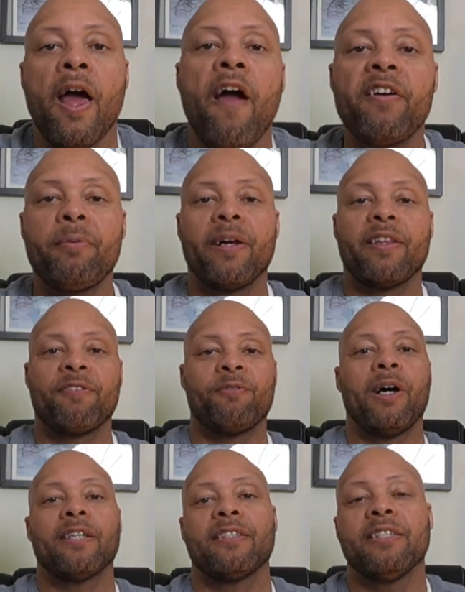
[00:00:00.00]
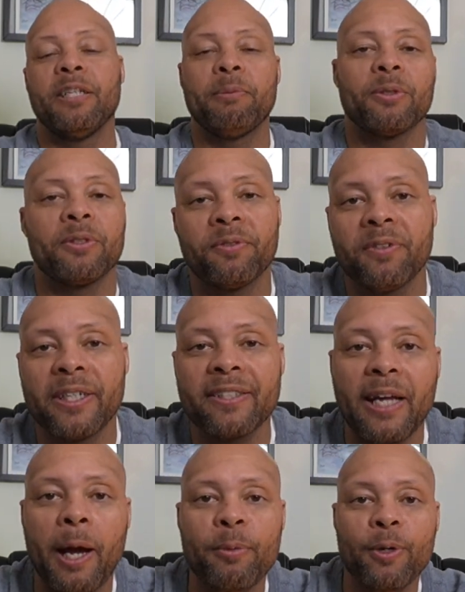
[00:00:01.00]
Hey everybody, thanks for watching Nibbles and Flicks.
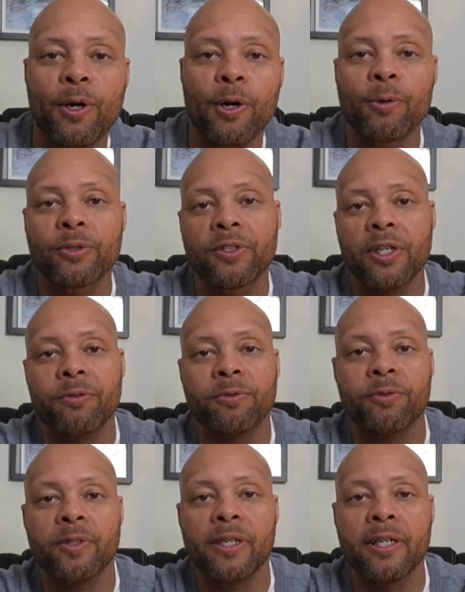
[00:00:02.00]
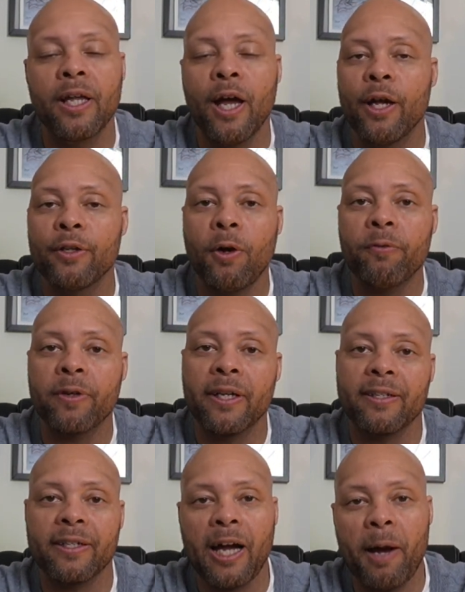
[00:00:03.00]
I'm your host, Jeff Reed. Don't
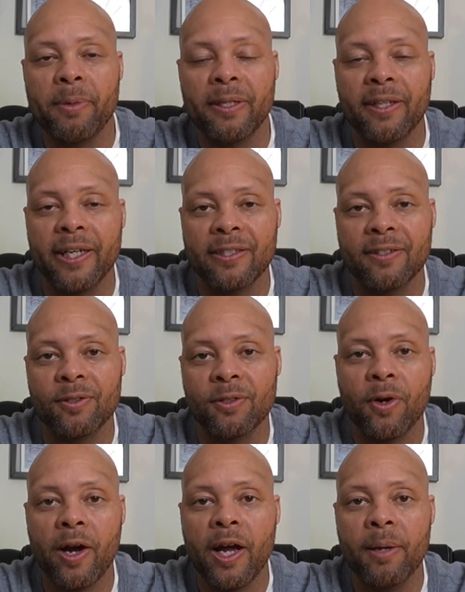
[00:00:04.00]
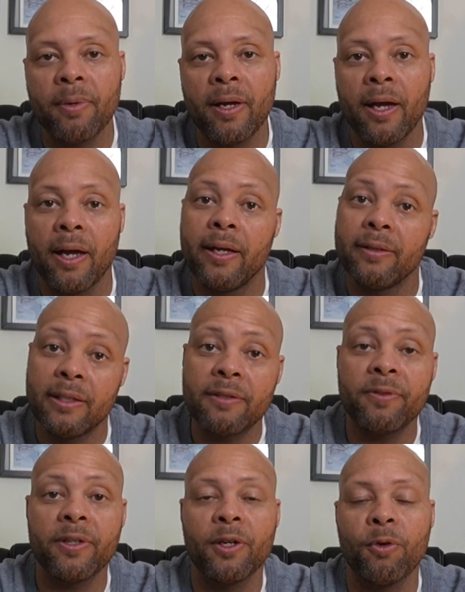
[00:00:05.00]
forget to comment, like, and subscribe. In this
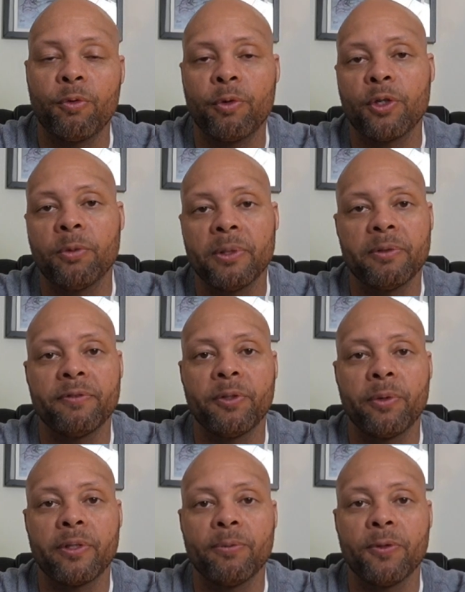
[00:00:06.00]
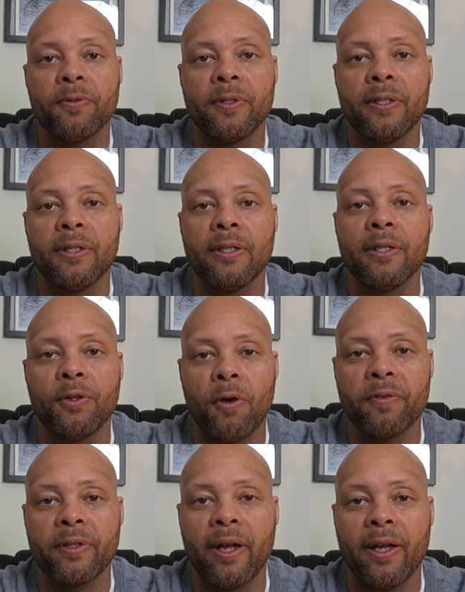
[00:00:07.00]
video, we're going to be reviewing the movie
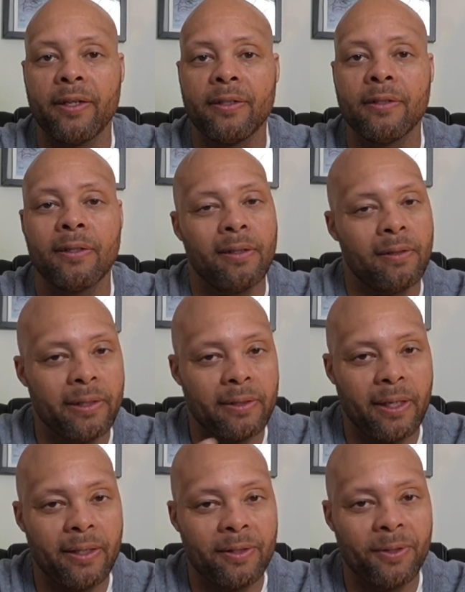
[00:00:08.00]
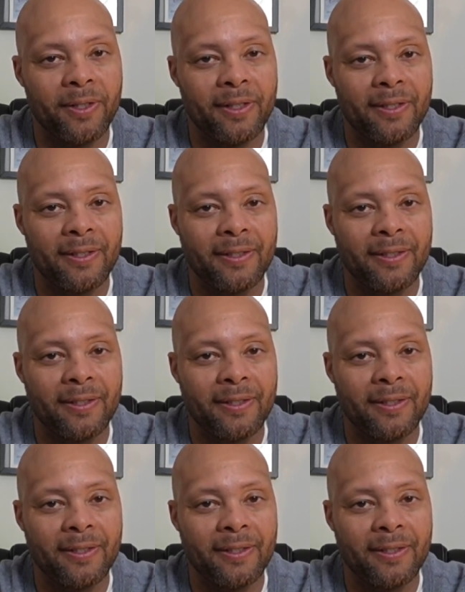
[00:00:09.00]
Novo, Caine. Let's get into it.